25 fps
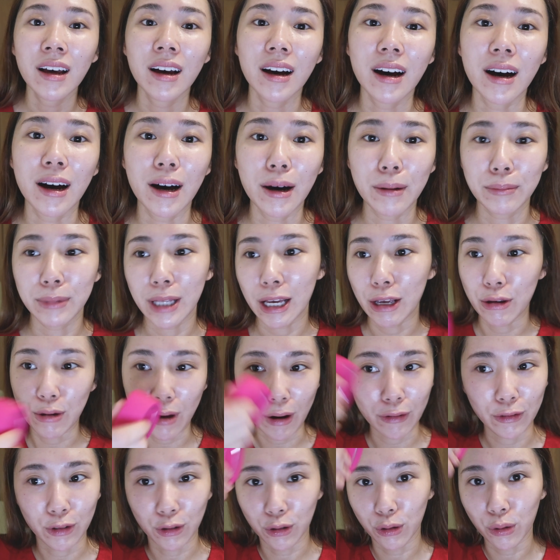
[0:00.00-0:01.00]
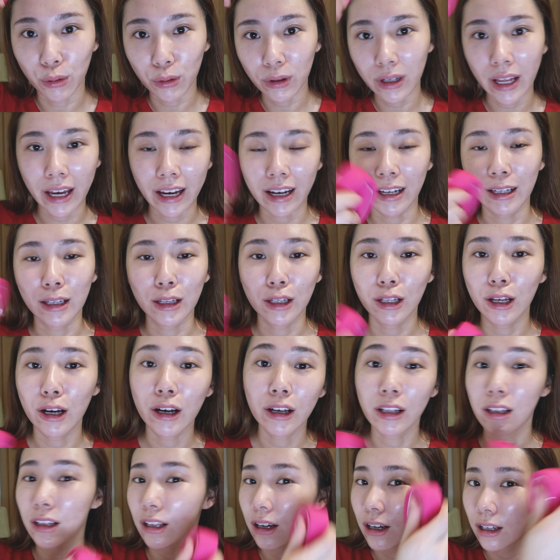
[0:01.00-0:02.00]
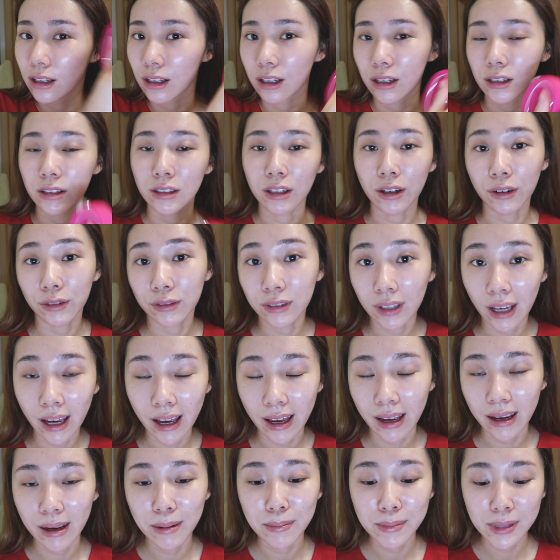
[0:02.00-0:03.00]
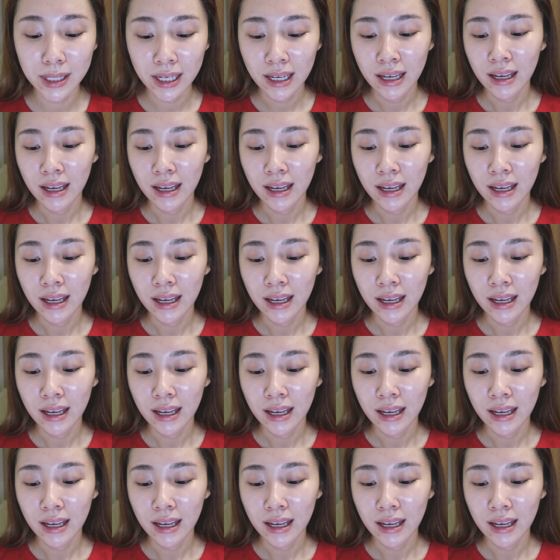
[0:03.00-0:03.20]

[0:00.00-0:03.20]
that you have to go like a lot of times.